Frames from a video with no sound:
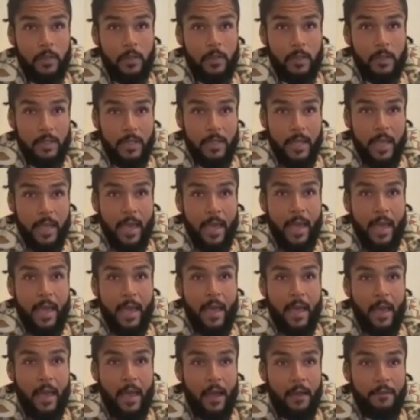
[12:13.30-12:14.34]

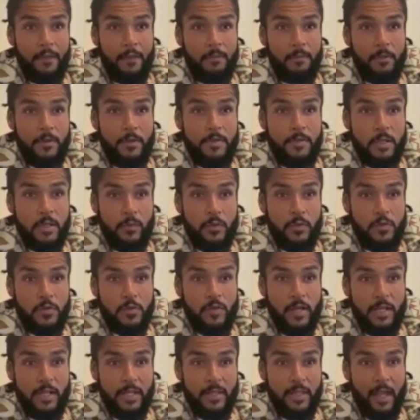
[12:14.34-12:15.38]
yeah, I think music was
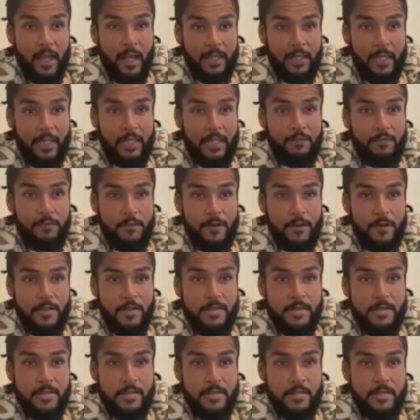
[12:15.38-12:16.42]
really that key for
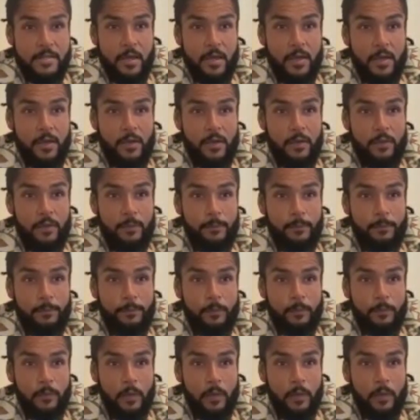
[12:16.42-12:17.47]
us. So
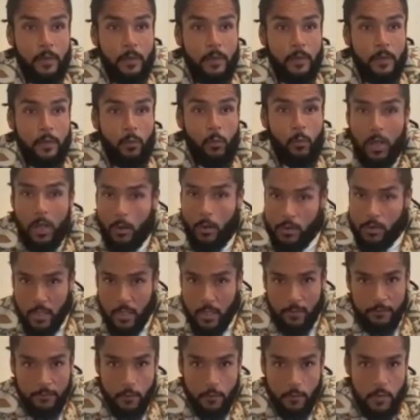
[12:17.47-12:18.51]
when I was
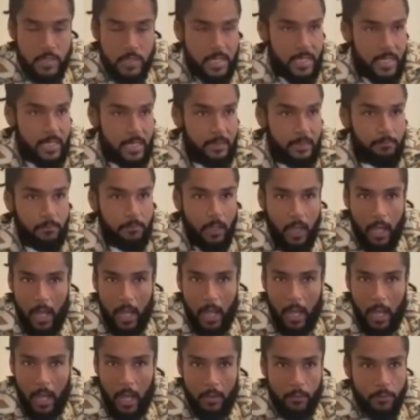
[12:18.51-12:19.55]
like 14,
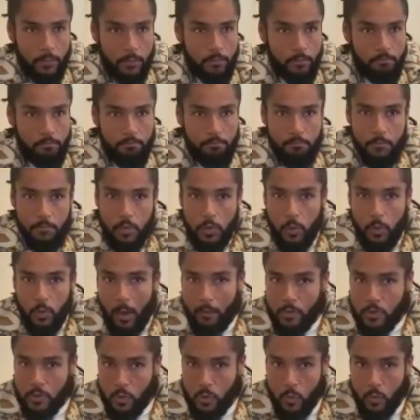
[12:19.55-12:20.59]
I knew
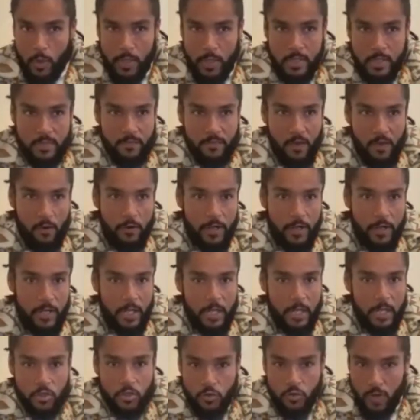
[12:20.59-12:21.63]
I was always very
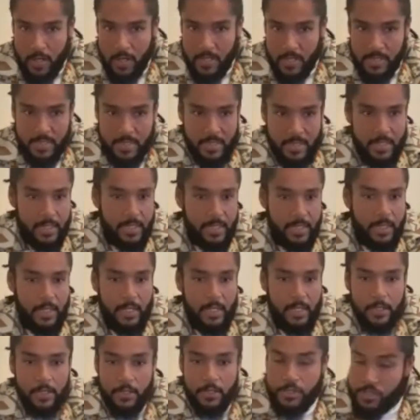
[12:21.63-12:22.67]
interested
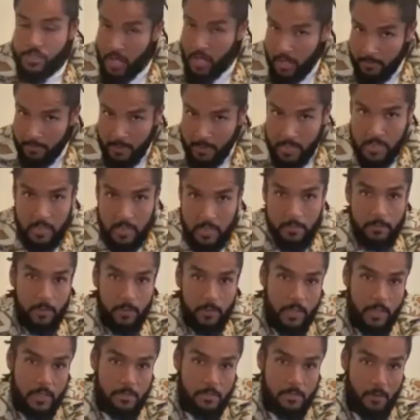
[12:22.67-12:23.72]
in shamanism,
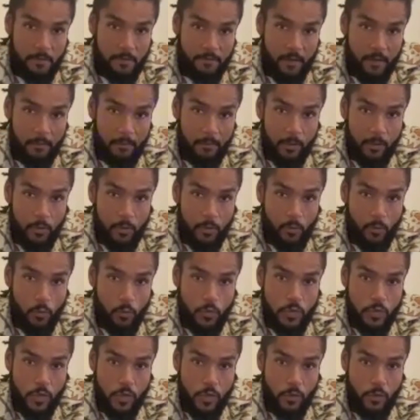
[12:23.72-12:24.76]
because my family are
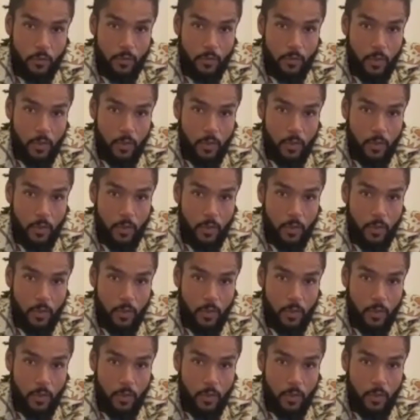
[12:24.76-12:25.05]
also